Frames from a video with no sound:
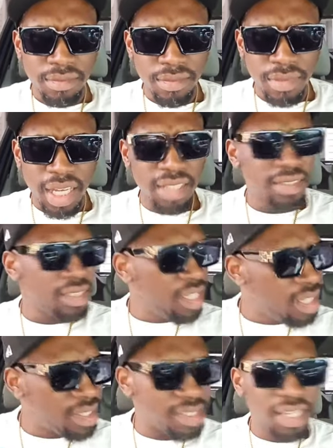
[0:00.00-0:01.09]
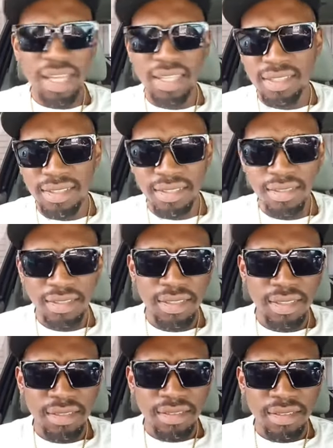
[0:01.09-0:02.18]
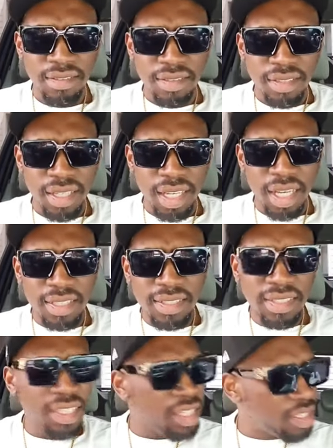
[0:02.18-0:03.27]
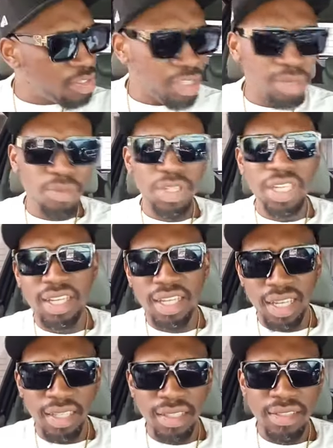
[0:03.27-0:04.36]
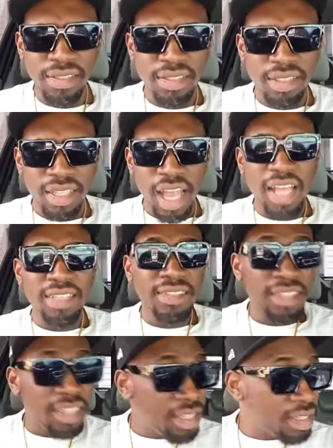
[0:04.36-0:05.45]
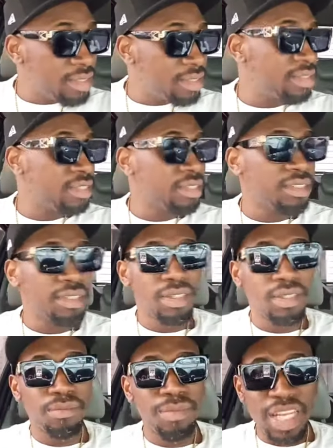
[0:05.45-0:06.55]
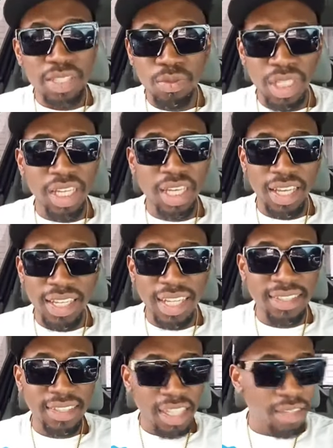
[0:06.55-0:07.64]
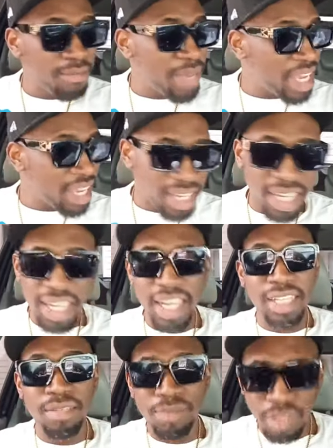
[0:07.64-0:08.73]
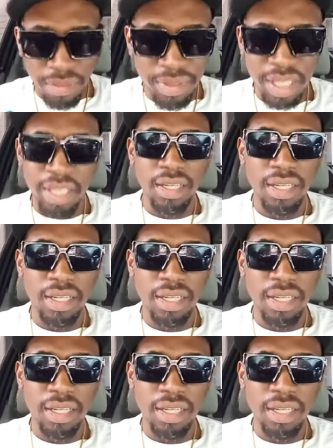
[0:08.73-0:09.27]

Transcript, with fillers: I still Suns. I still Dream Weekend. I still Best Weekend. I still Bake and them something there.